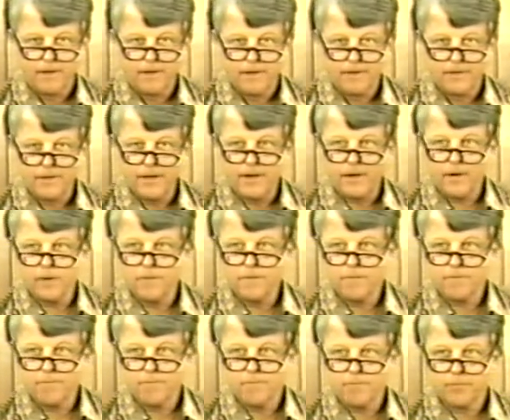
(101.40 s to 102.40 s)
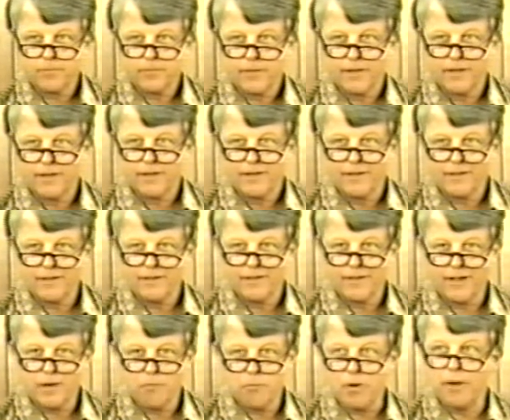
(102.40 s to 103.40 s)
Now,
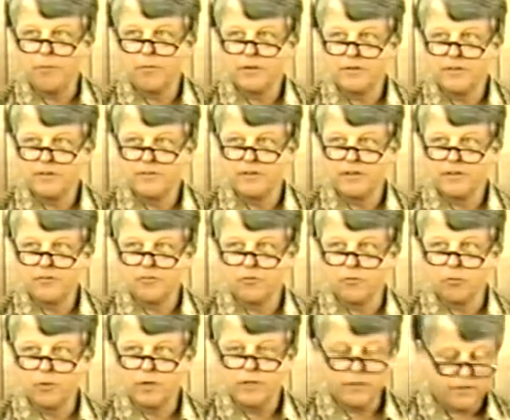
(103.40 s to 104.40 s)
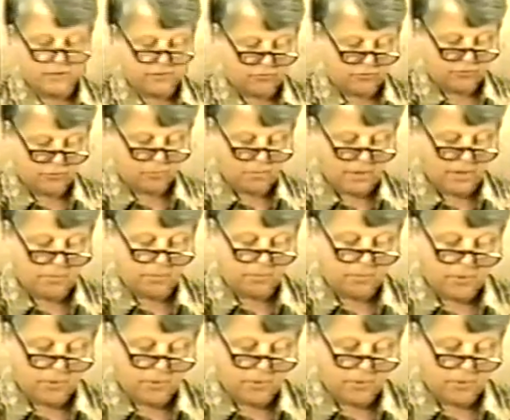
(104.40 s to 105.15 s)
I probably didn't need to read this. You probably